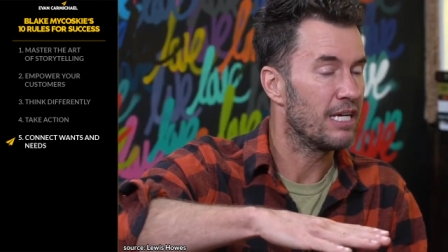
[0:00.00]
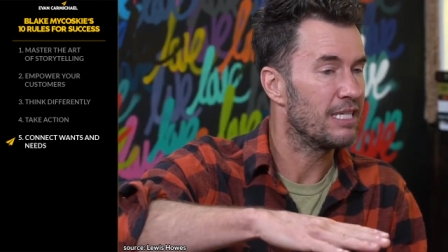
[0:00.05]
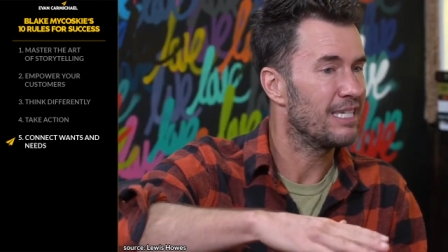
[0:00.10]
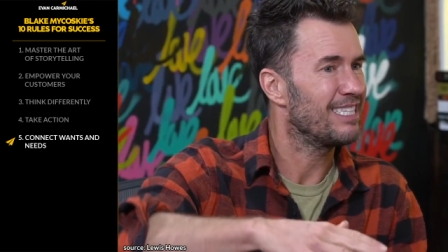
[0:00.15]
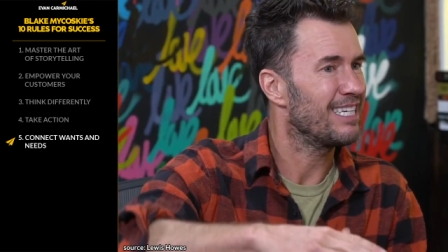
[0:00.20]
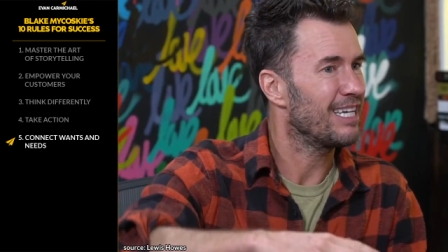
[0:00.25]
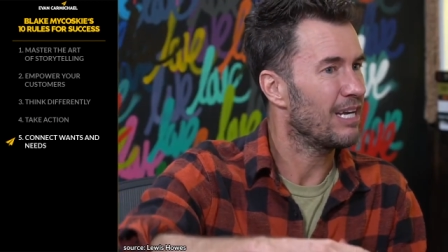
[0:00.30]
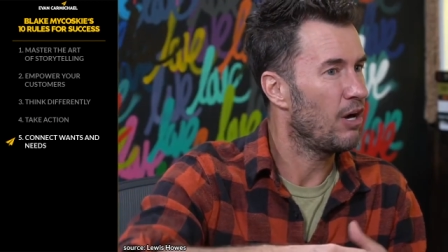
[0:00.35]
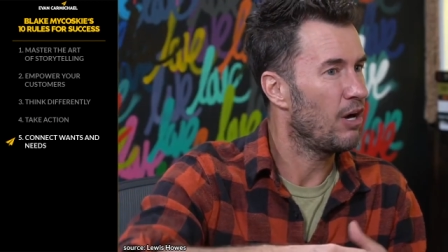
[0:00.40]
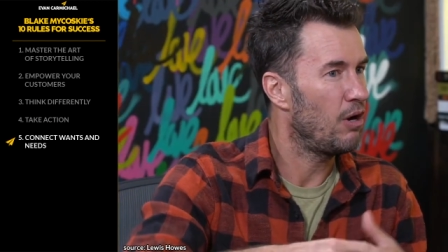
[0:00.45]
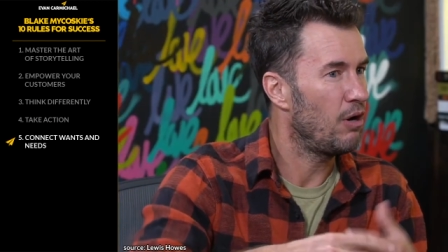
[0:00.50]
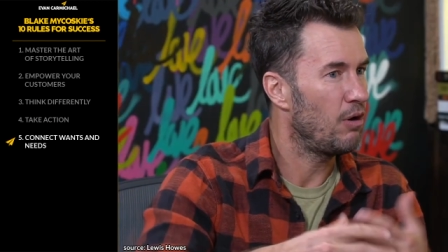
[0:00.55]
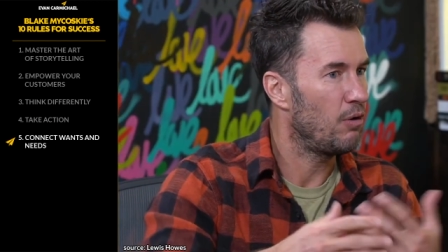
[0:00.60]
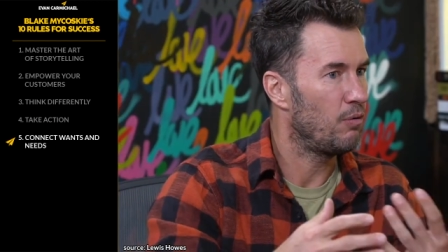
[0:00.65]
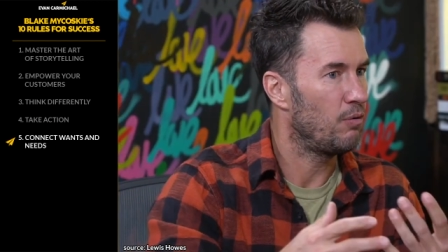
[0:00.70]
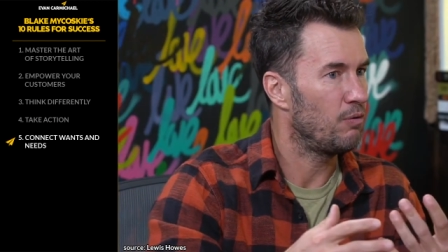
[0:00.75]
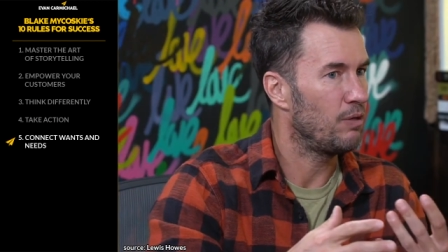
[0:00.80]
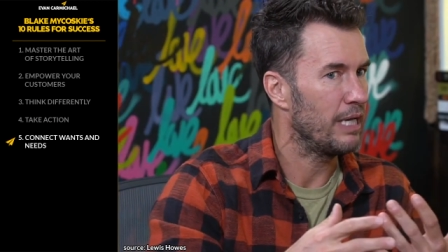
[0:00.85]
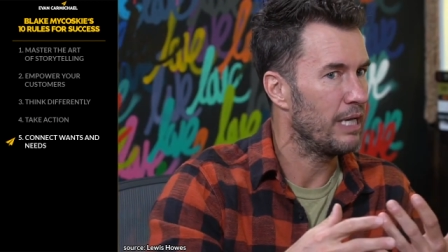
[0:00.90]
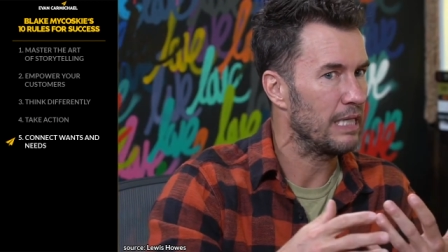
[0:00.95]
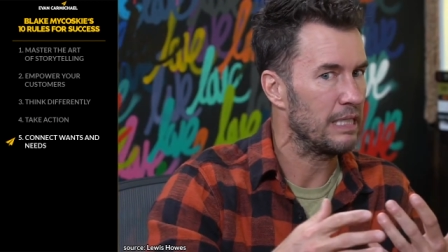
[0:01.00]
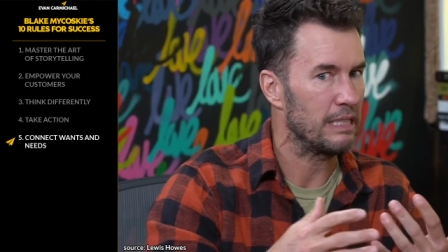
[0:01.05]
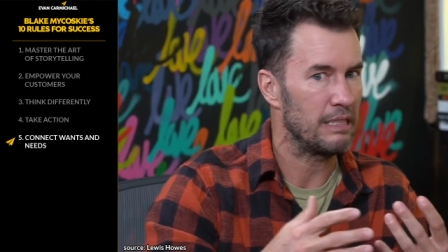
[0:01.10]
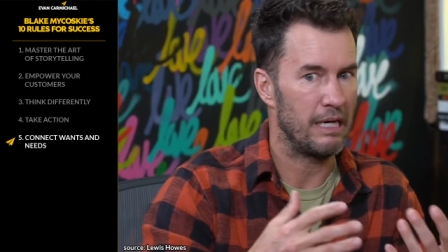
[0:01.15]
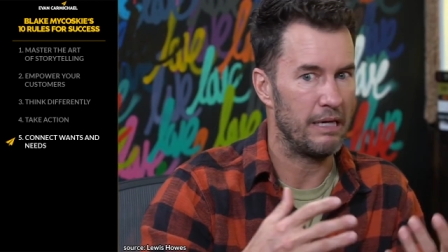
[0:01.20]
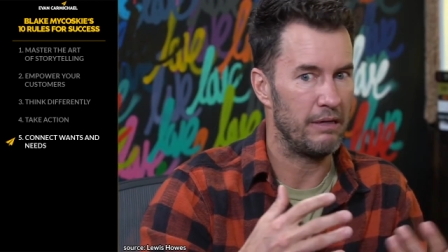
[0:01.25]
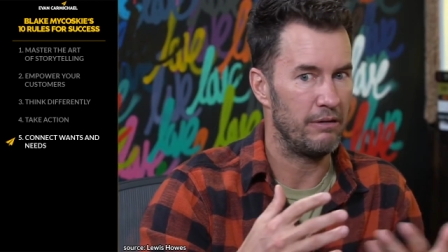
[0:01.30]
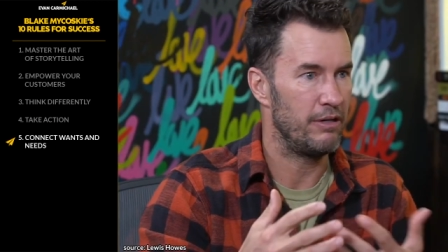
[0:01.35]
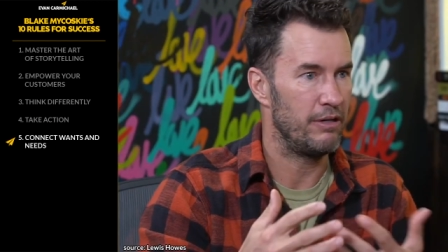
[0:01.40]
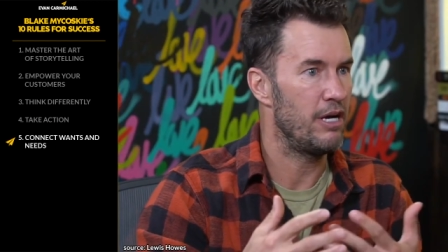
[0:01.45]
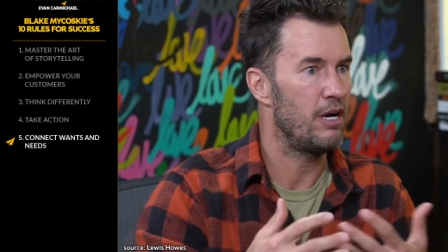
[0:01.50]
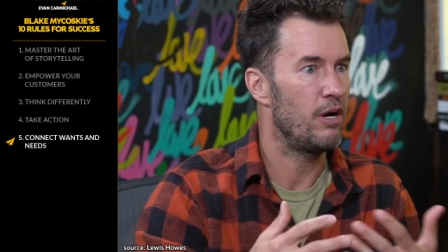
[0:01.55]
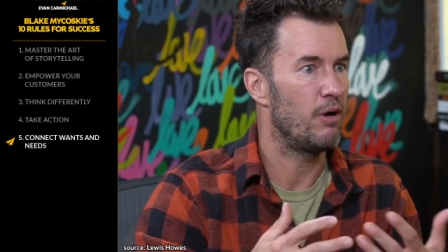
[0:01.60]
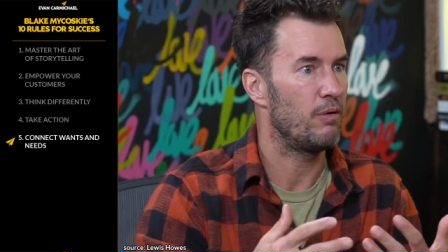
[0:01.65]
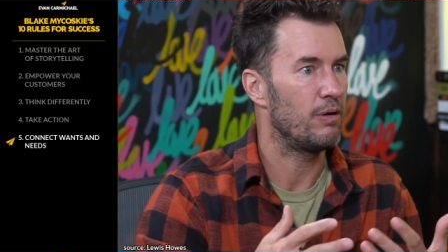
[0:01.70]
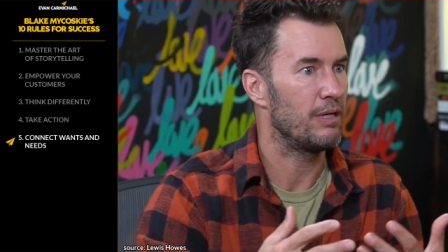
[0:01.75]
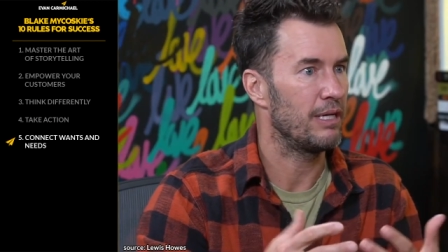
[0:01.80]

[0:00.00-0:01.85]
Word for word: And I was like, Oh, like, I don't know.